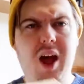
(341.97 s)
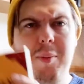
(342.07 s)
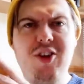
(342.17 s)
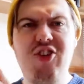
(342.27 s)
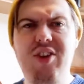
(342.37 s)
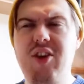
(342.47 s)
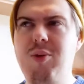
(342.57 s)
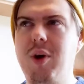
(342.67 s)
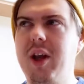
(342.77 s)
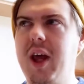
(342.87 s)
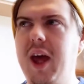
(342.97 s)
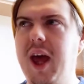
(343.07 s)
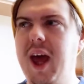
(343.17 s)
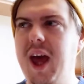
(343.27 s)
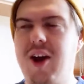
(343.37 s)
I mentioned this one
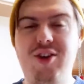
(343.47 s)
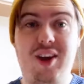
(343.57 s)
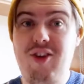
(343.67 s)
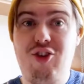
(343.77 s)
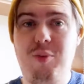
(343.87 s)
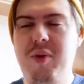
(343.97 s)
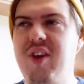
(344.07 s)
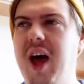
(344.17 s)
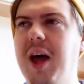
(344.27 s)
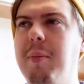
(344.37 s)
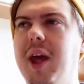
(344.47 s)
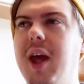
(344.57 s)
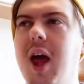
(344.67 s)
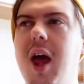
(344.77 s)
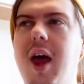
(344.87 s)
here because it's just beside me.